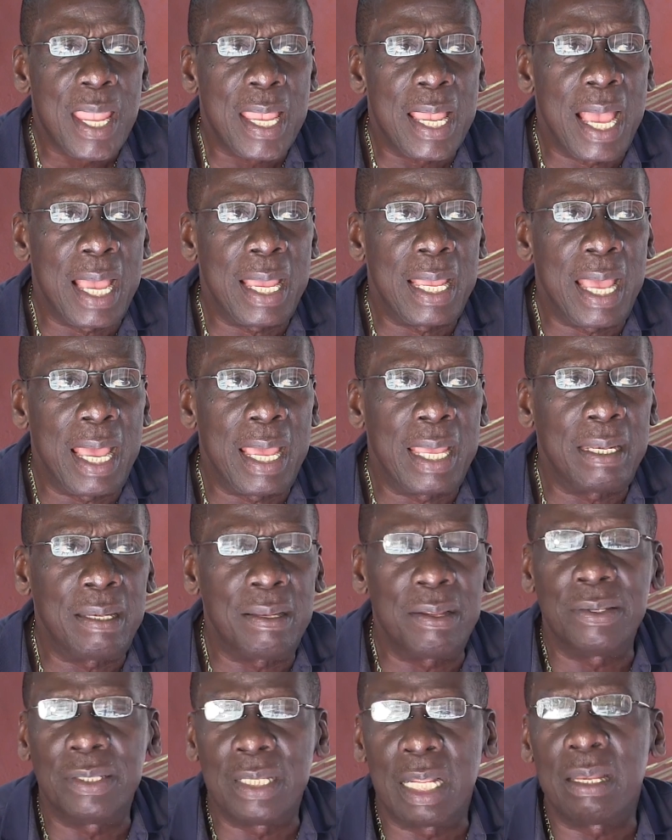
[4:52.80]
I
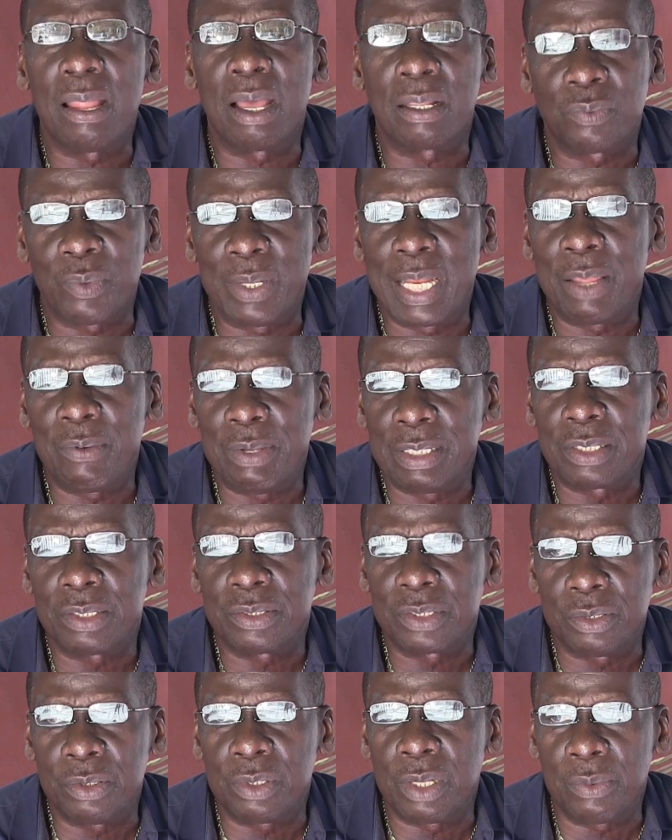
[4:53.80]
learned a lot when I went to
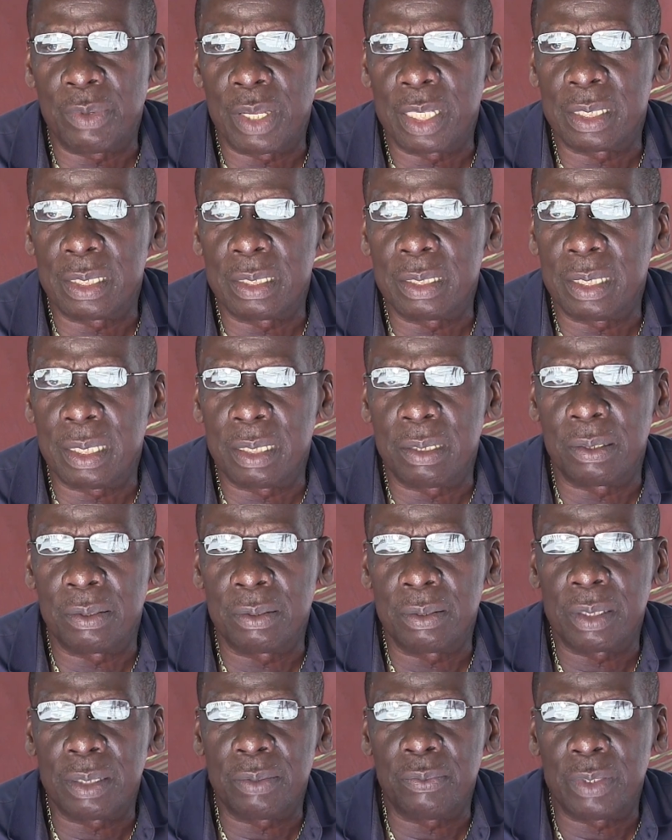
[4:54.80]
Studio One, you
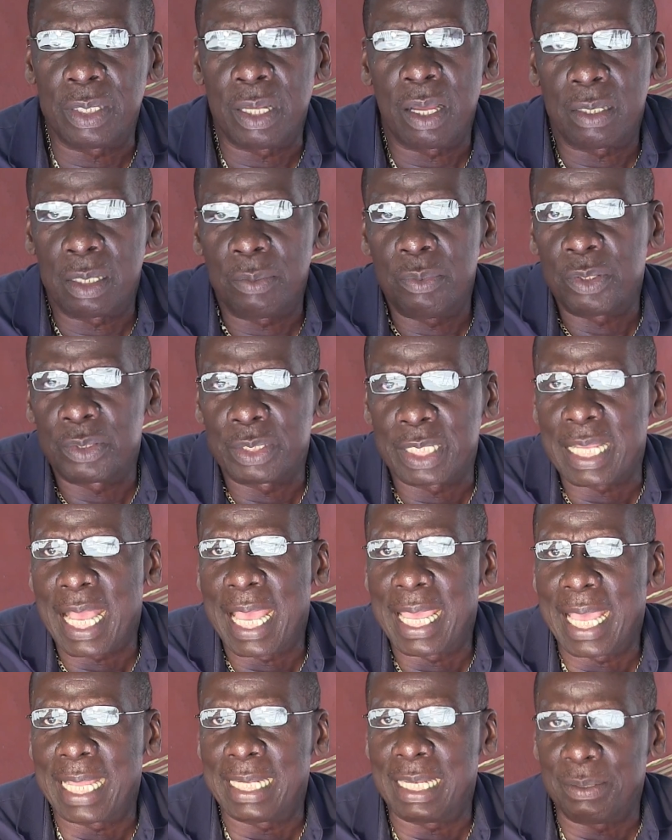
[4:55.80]
know. With all the music
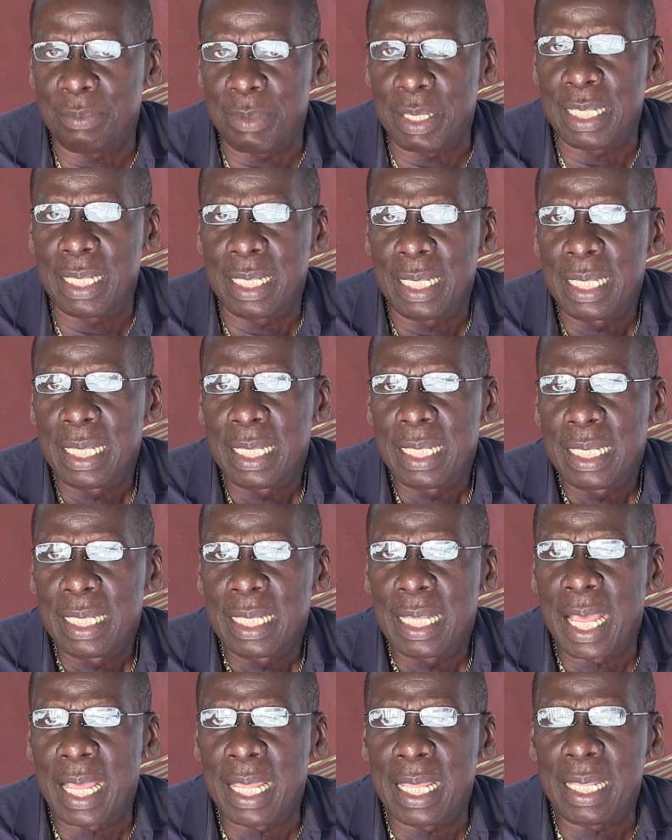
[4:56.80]
I had in me,
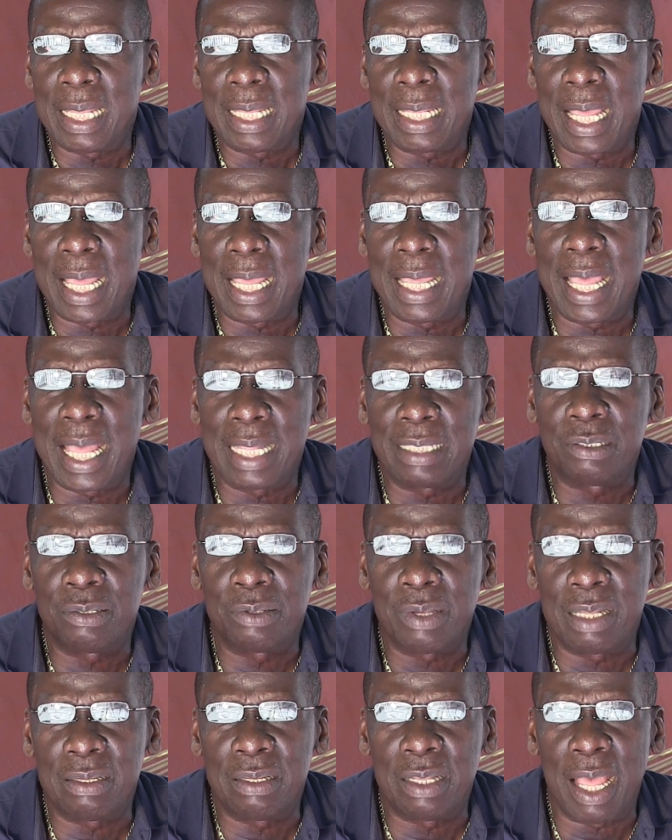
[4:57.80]
I had to
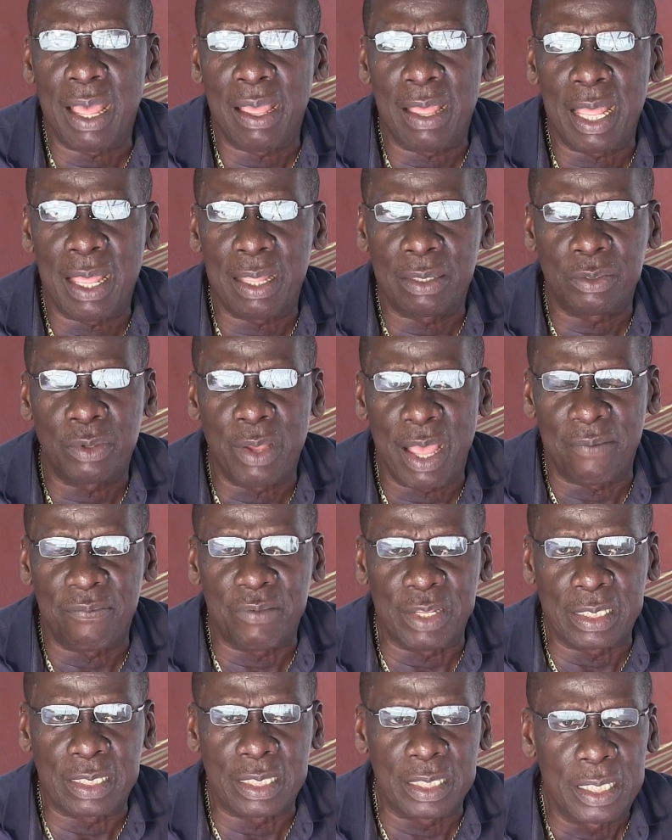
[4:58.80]
have
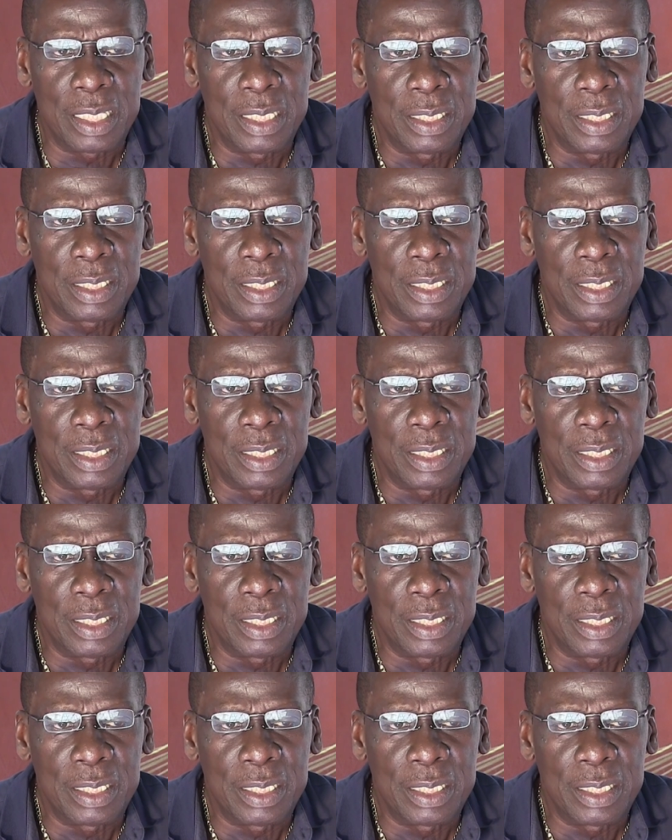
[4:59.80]
it